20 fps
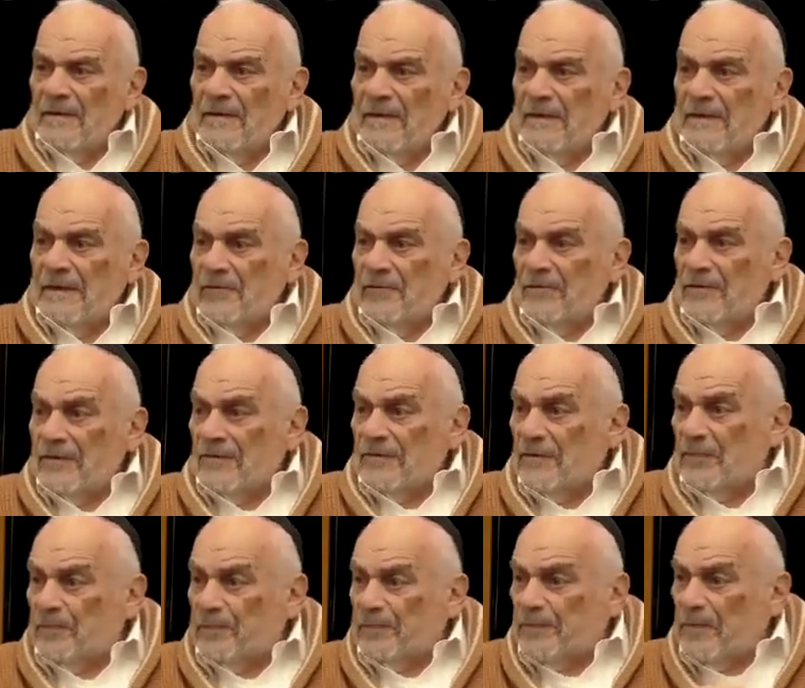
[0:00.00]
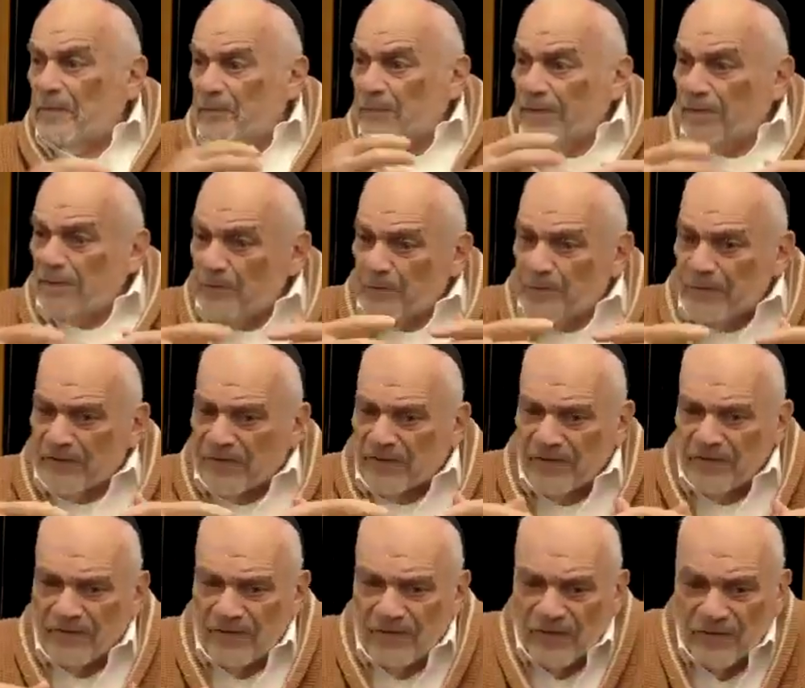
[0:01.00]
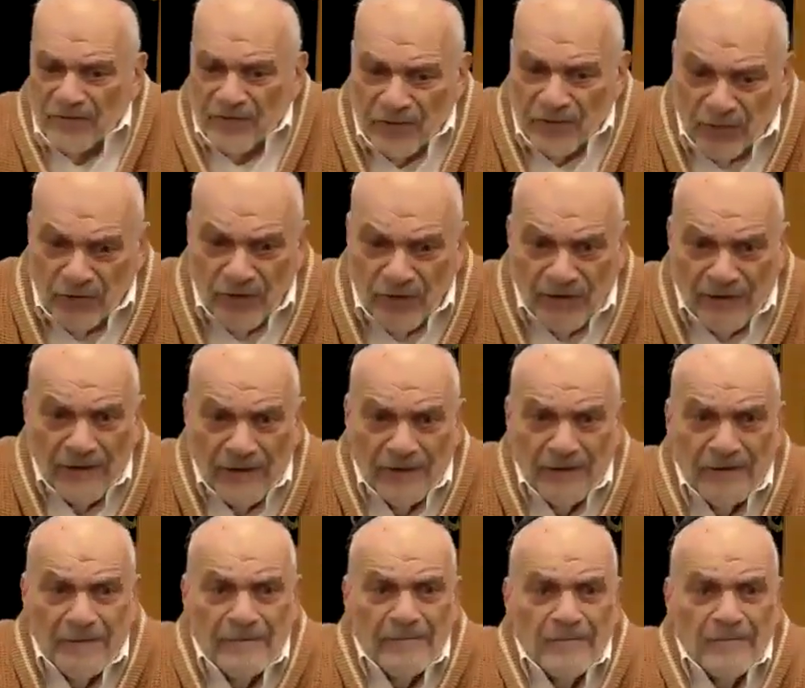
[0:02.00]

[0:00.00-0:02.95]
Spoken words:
That was the purpose of Nevuah,